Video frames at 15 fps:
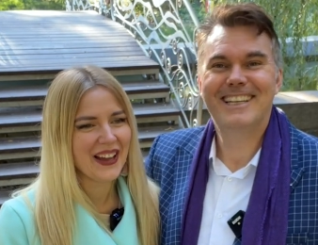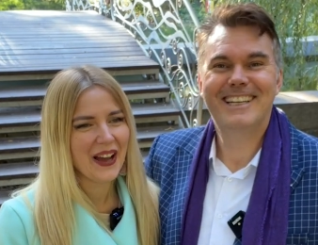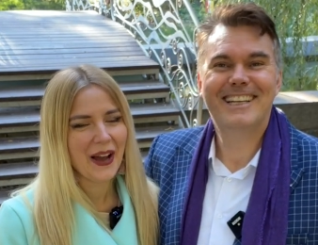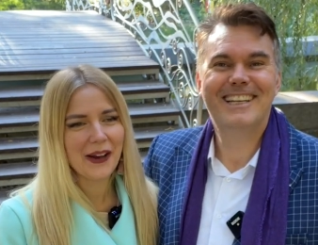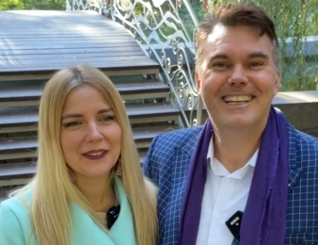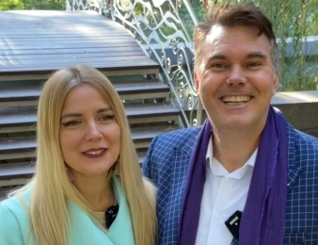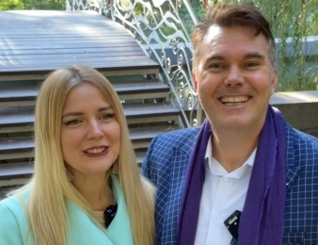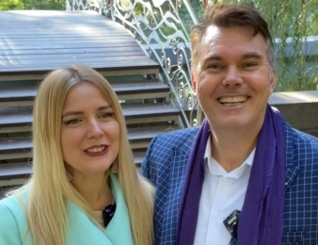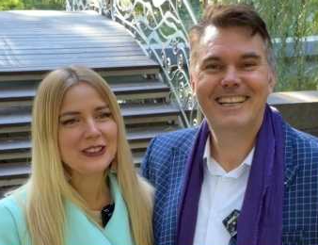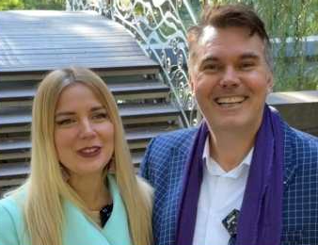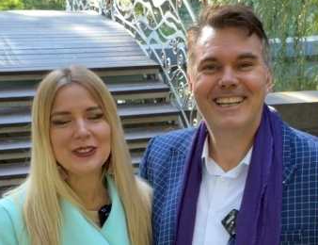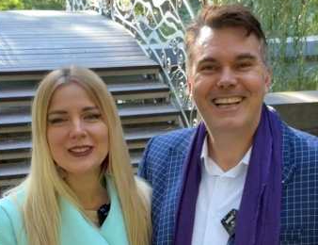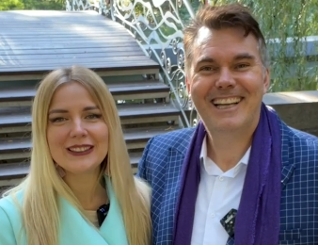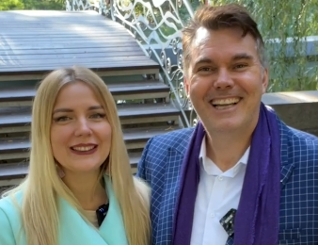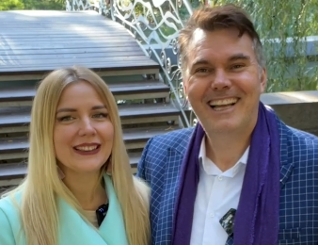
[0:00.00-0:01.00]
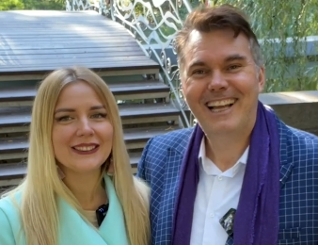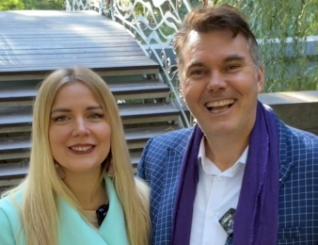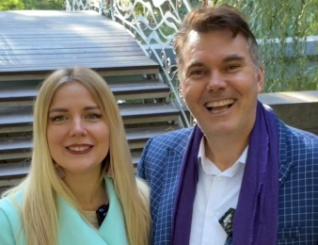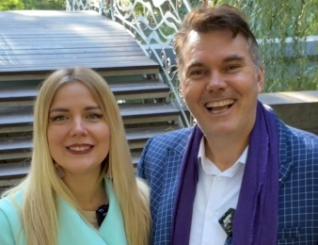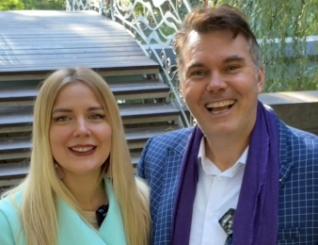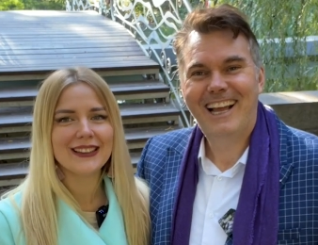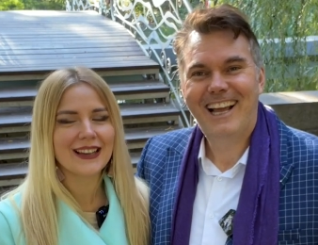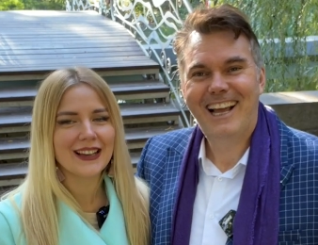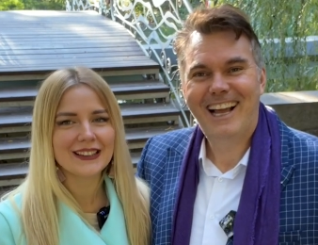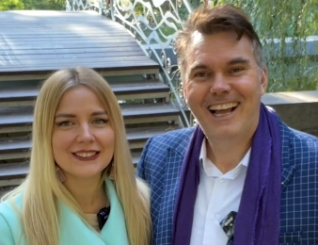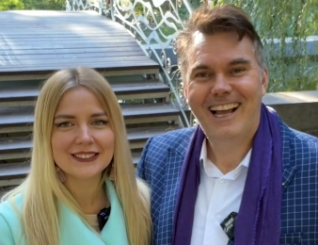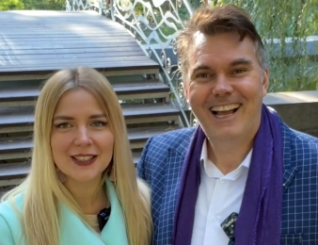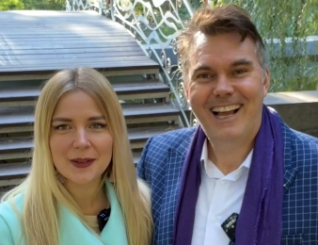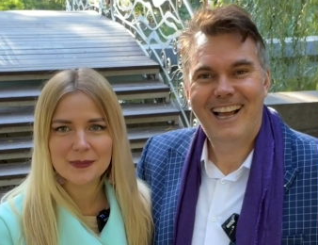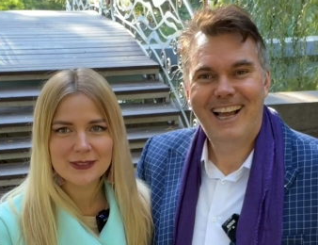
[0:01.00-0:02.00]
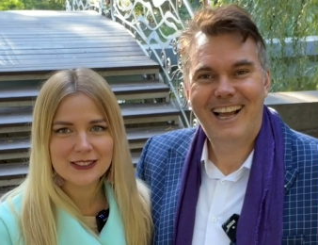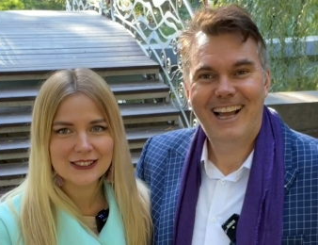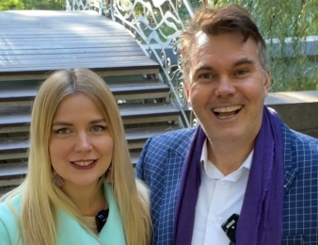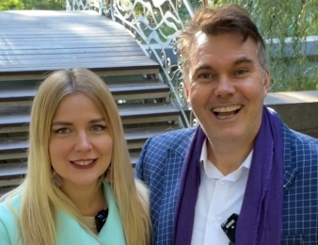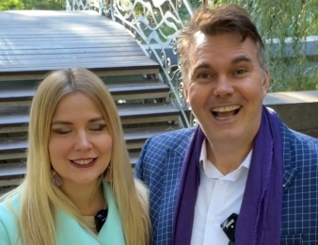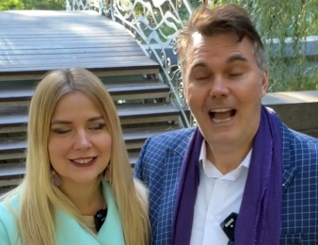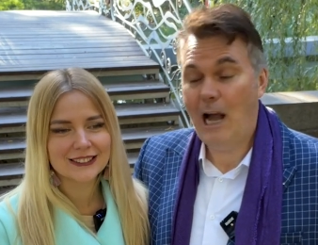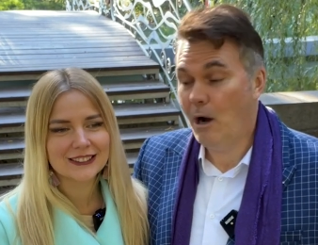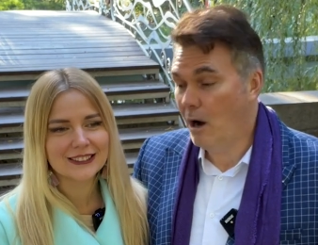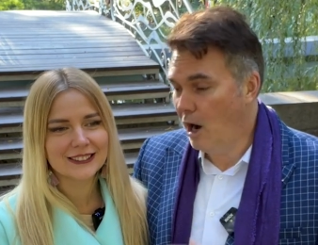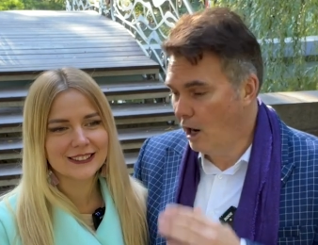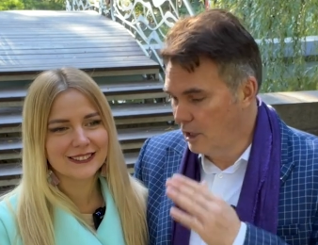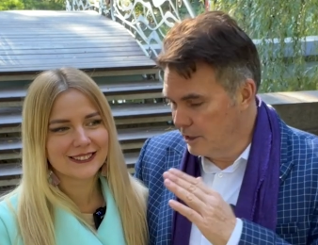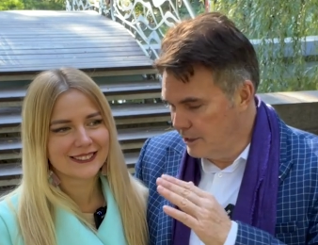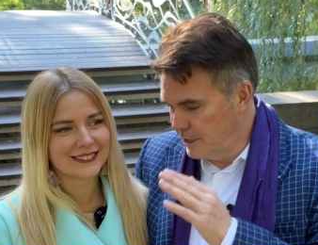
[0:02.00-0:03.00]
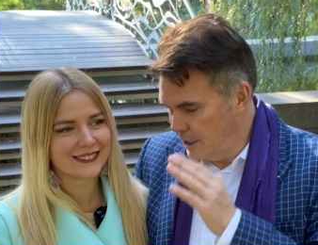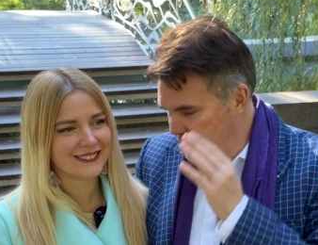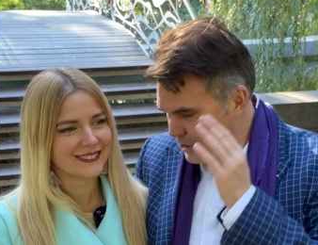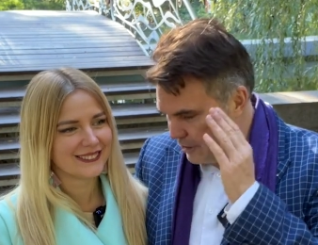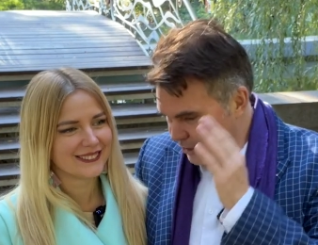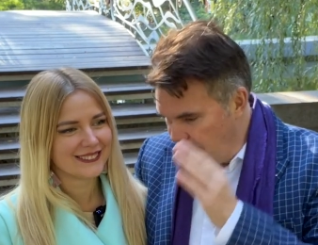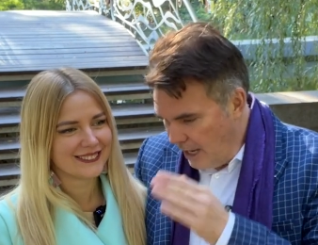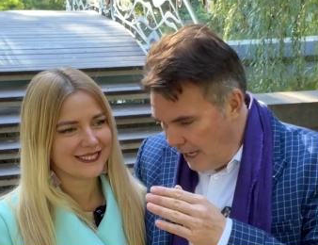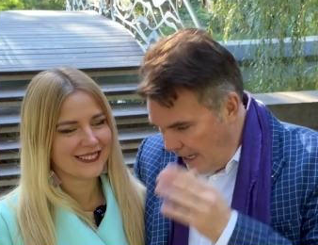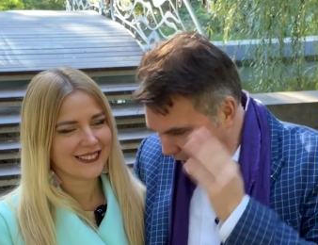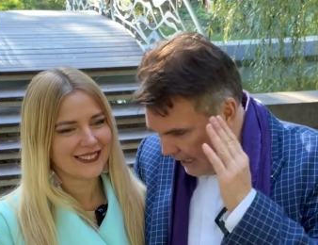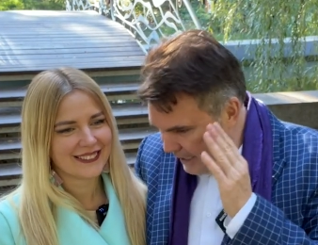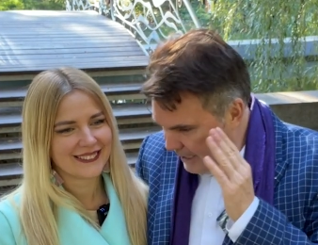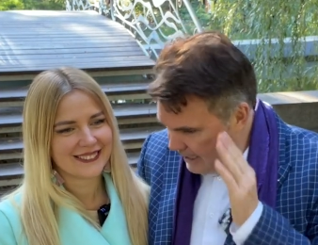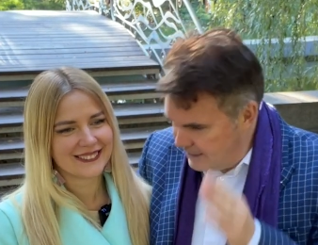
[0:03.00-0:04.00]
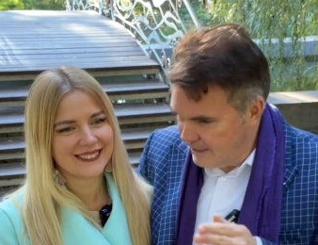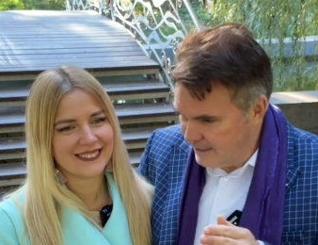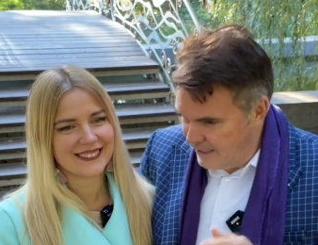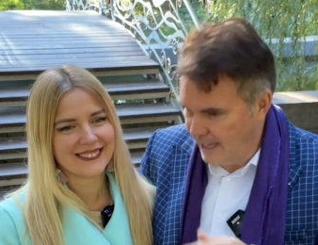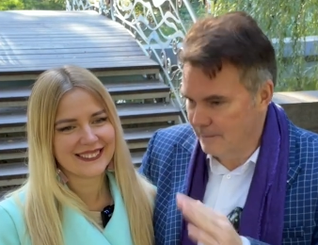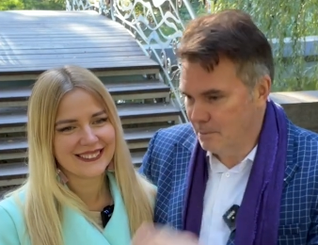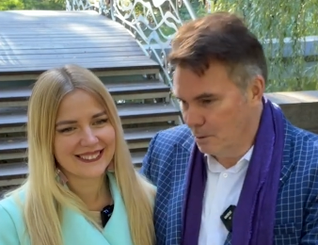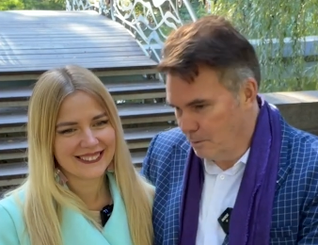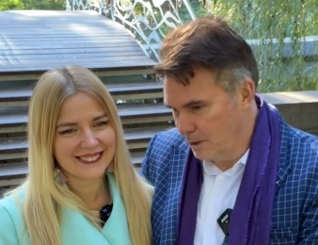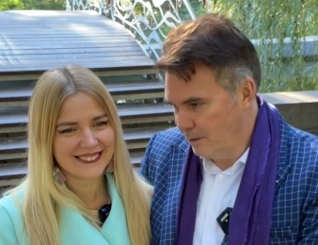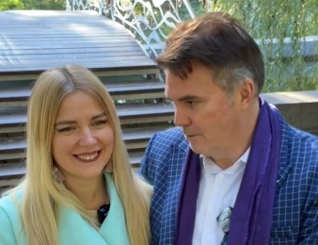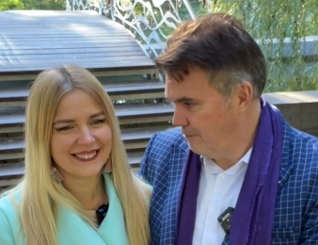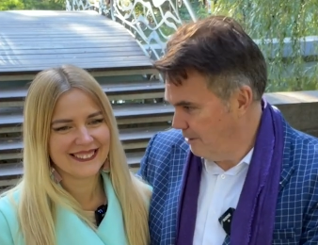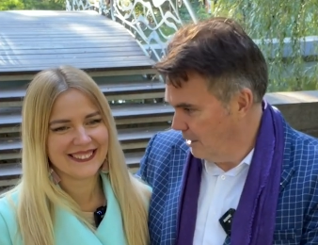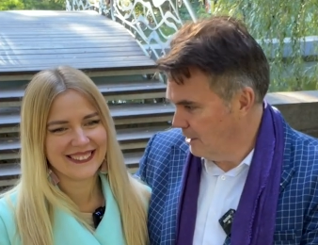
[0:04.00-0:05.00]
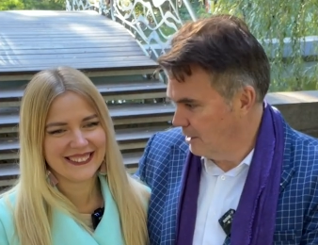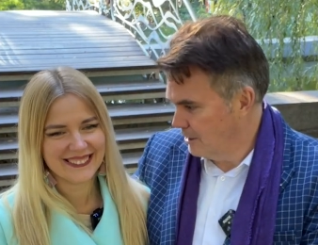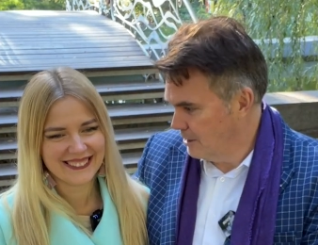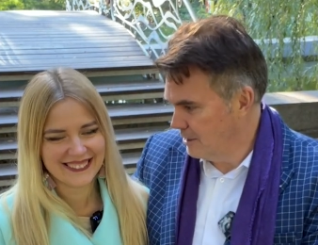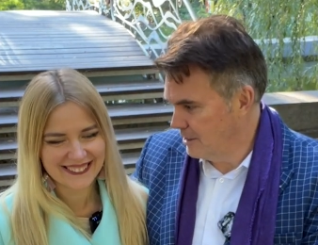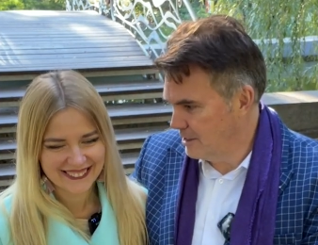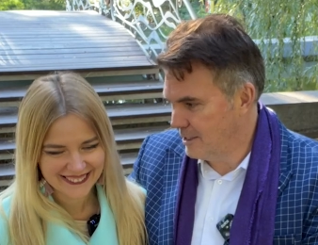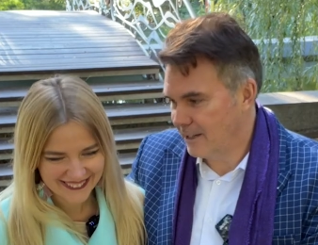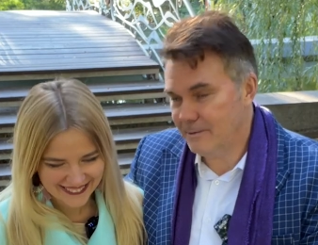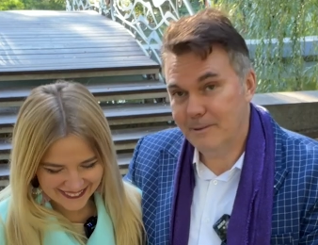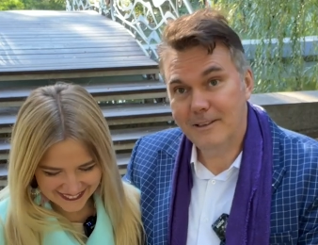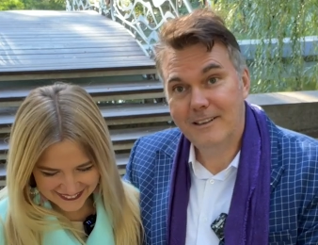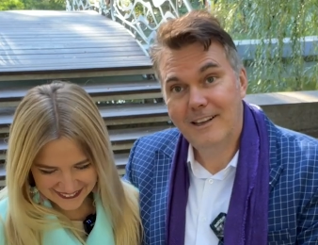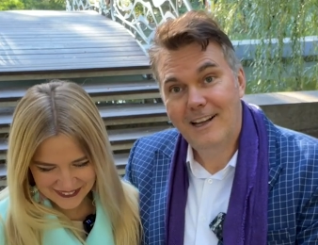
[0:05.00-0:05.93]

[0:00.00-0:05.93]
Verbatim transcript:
Speaker 1: I was shocked, I cannot accept this.
Speaker 2: How hard did your head hit the table when you fell under the table?